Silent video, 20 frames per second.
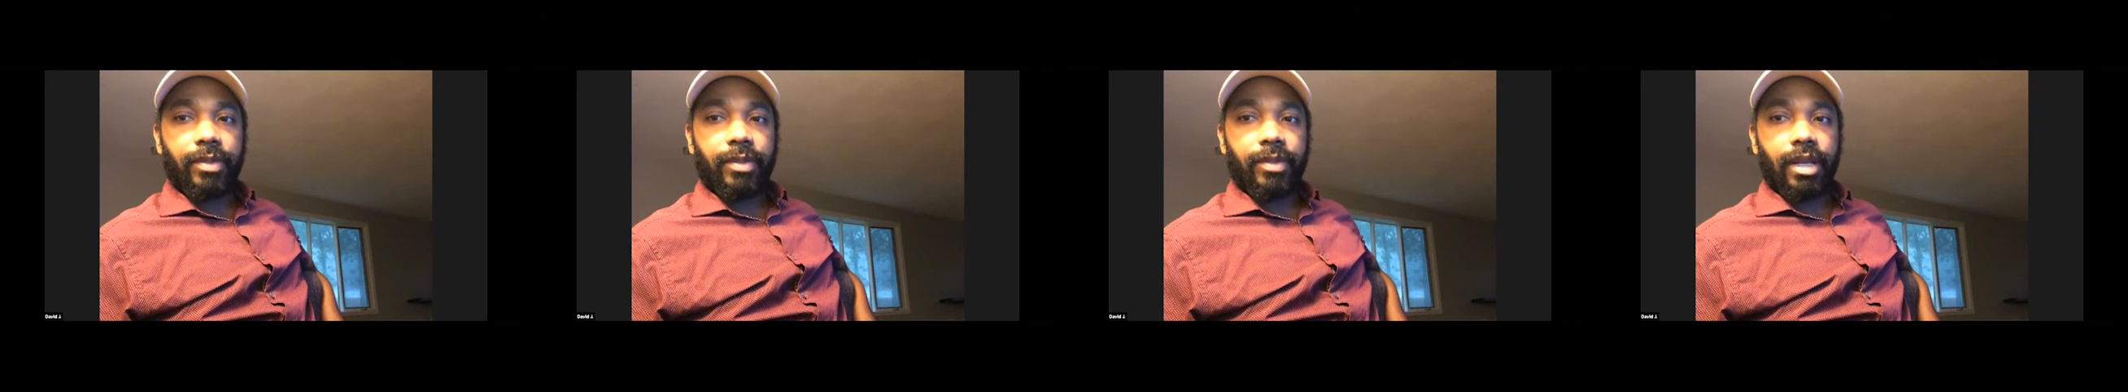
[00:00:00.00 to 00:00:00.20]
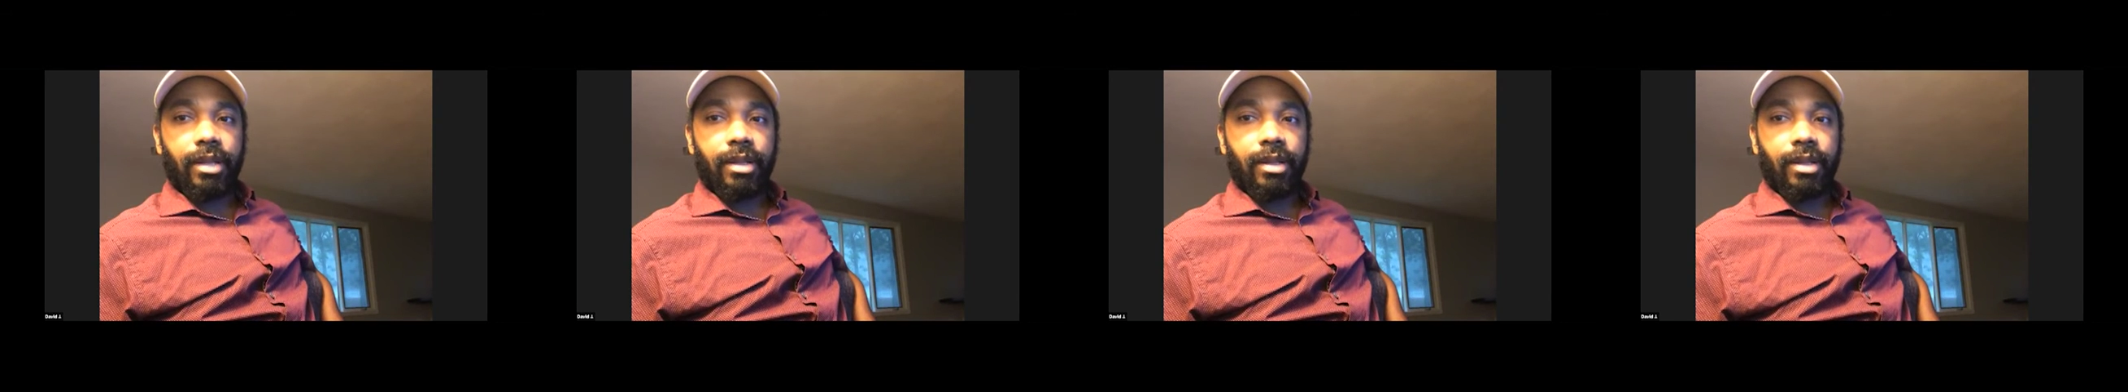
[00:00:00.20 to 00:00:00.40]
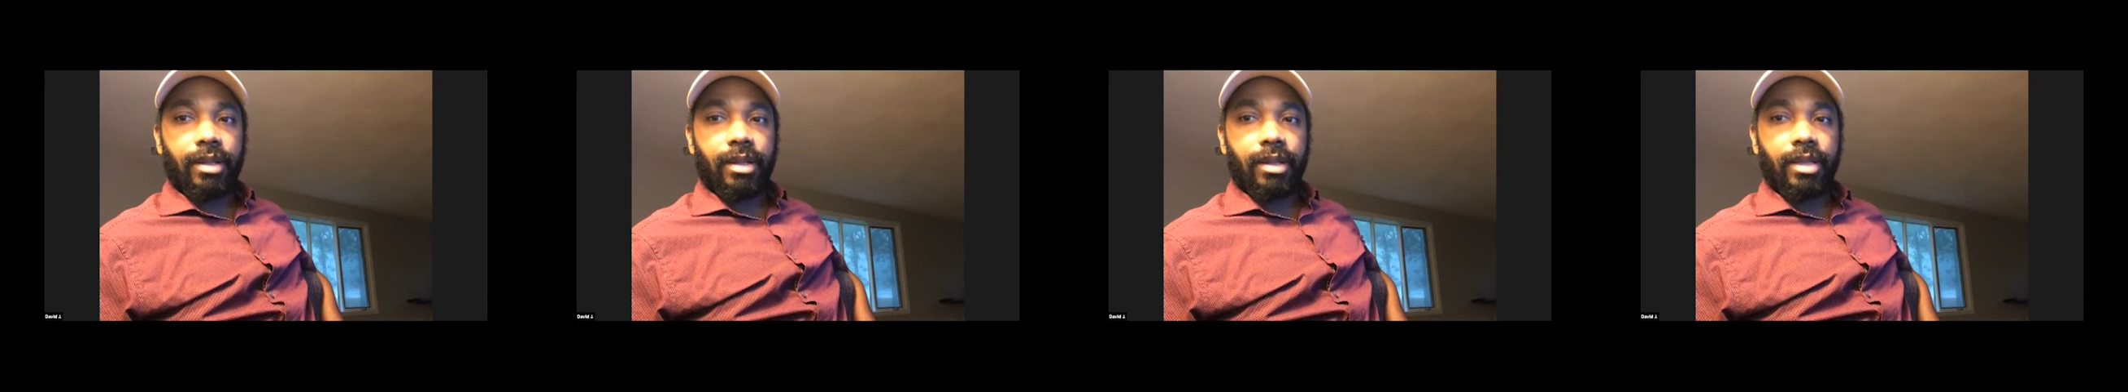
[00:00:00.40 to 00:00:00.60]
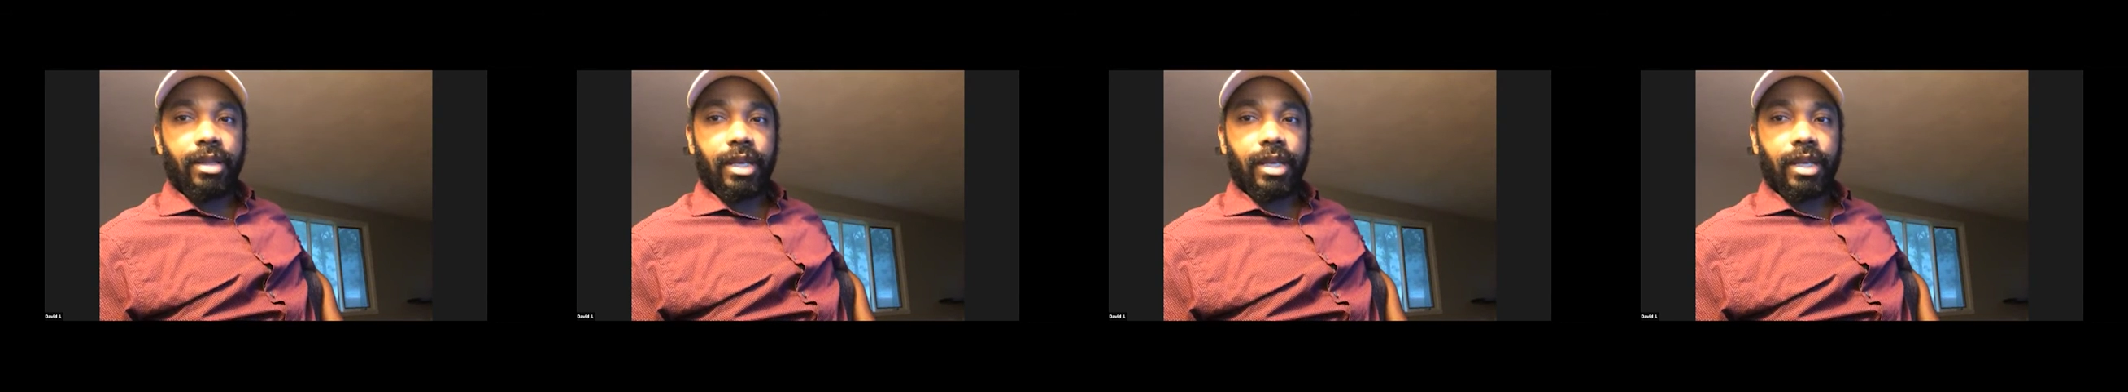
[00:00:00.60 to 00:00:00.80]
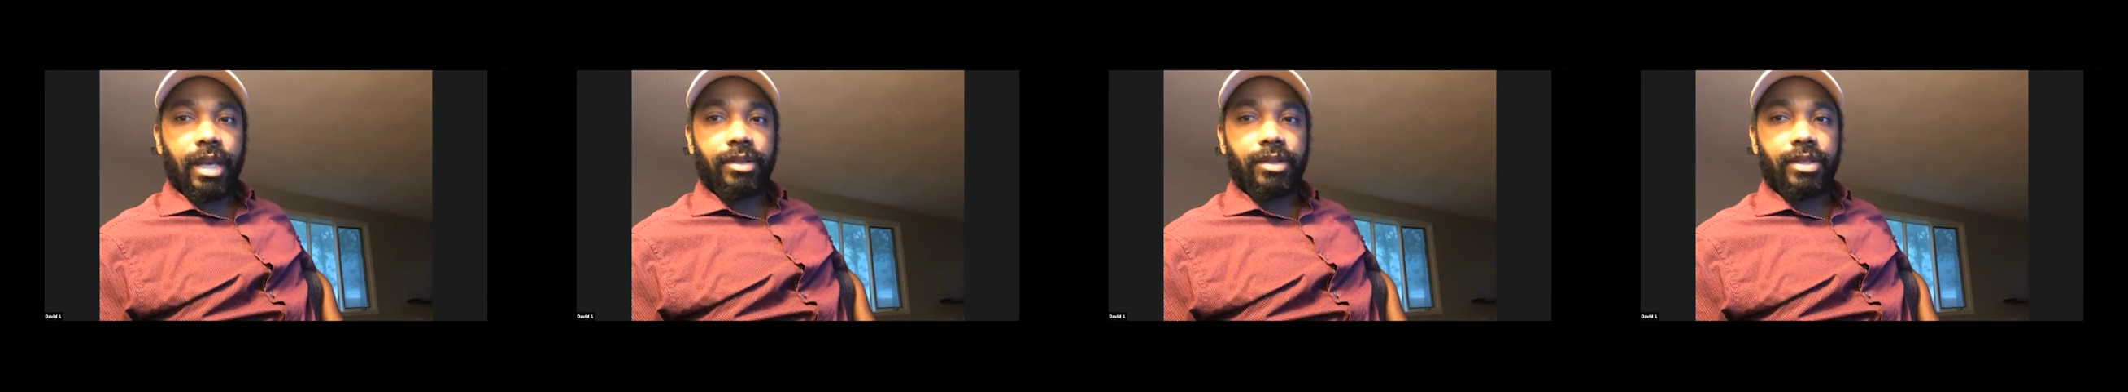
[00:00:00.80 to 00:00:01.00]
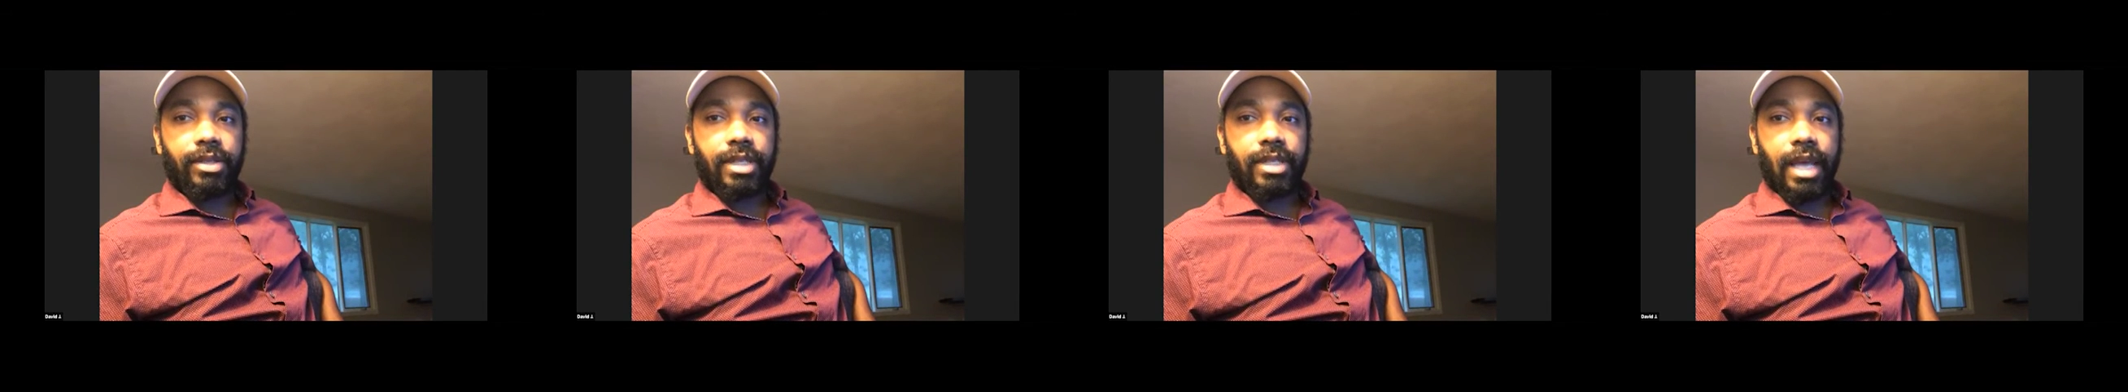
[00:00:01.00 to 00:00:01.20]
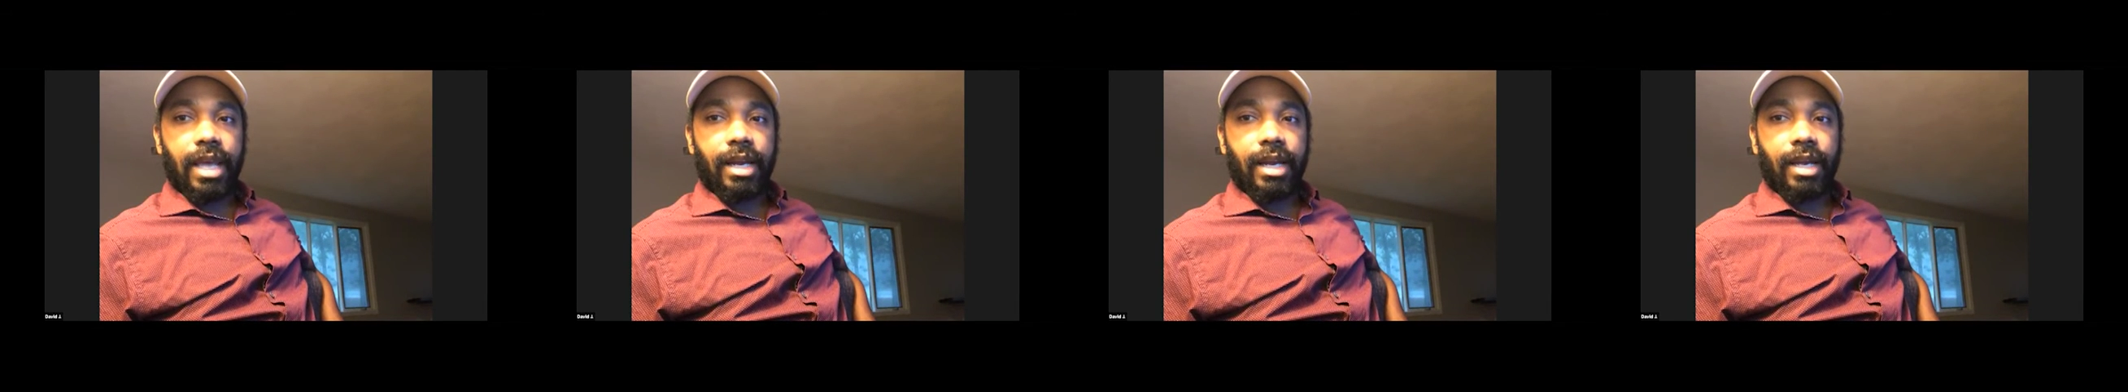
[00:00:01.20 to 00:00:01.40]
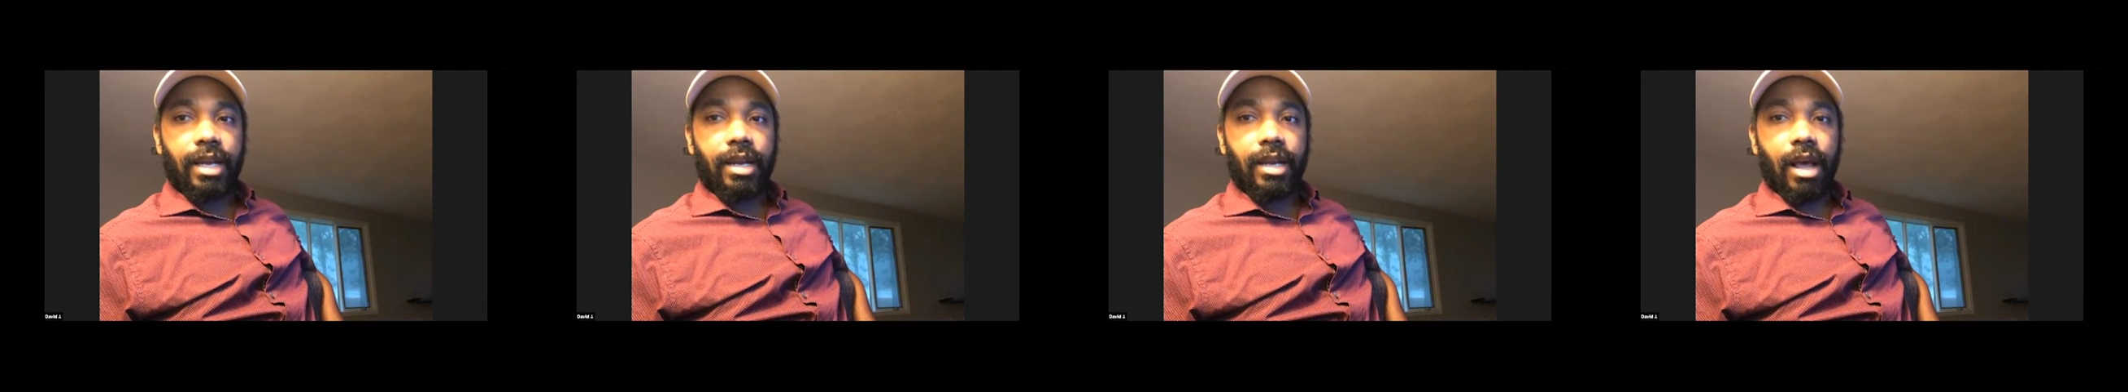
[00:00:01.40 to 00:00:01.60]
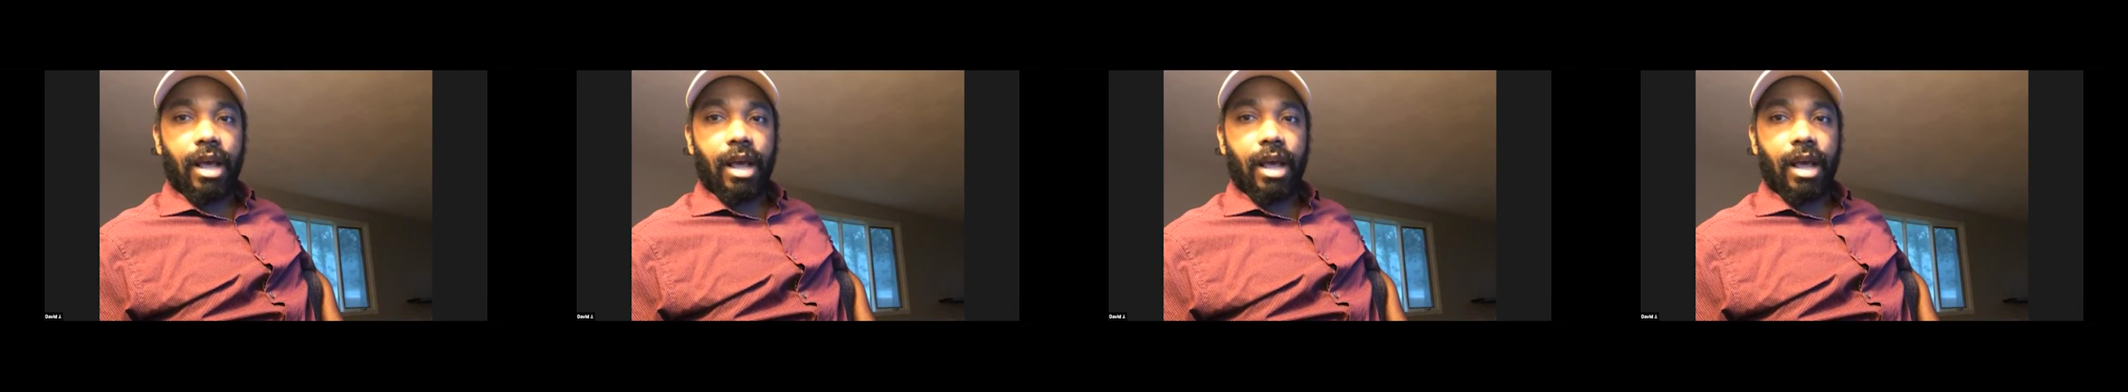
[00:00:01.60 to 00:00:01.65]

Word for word: the understanding